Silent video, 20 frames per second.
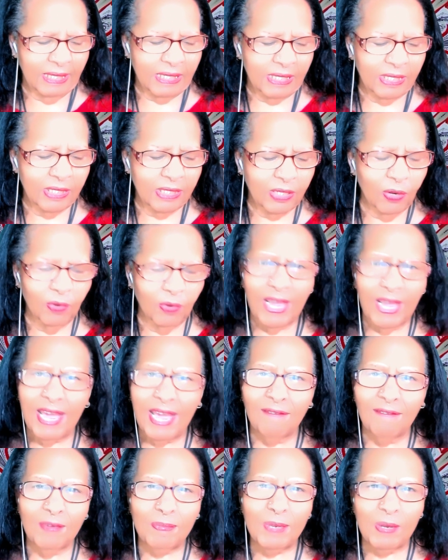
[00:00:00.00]
So they
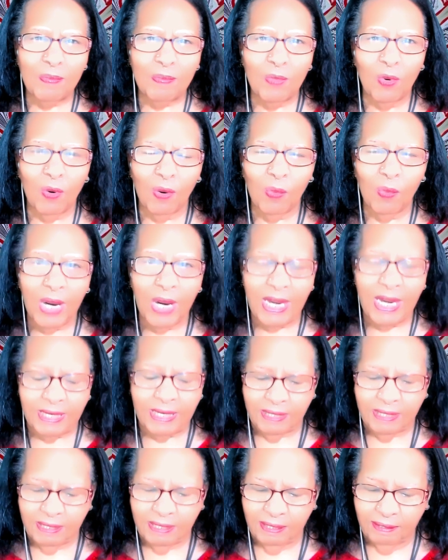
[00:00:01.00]
have a bit more
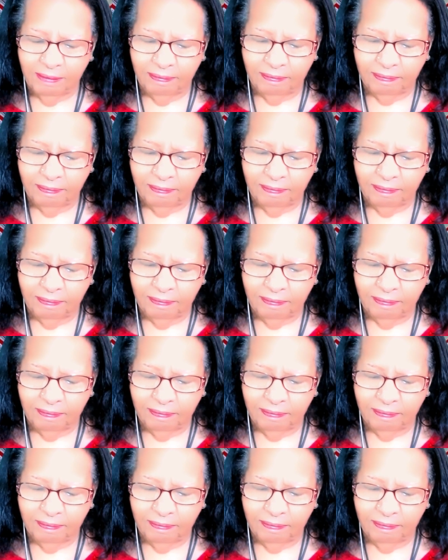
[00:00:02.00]
weight.